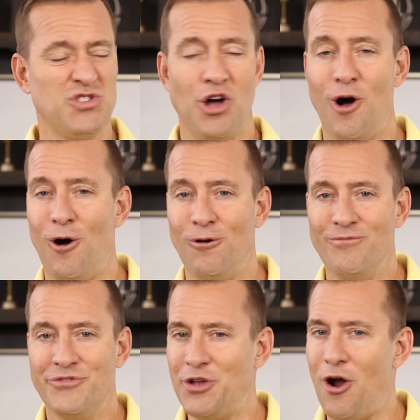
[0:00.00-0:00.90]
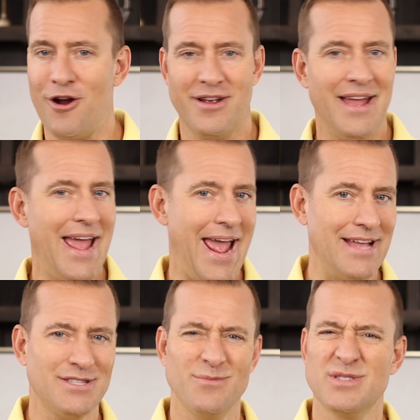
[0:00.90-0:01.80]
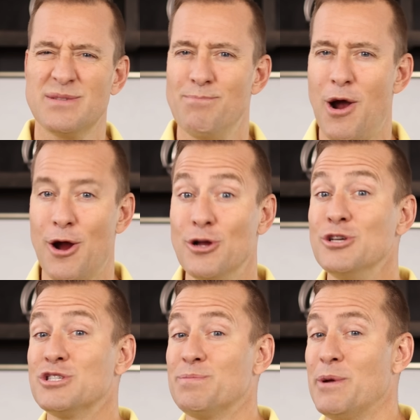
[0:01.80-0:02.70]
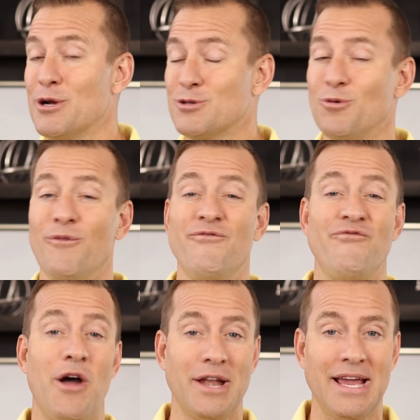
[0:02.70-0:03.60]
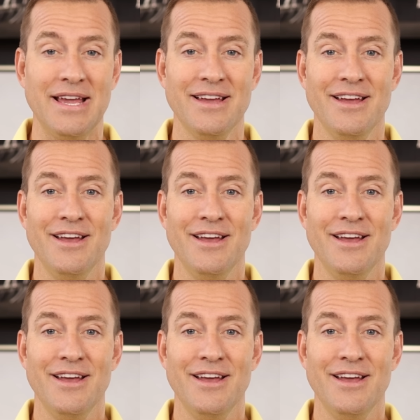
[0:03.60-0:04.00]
Tall, dark, handsome, smart, spiritual, funny.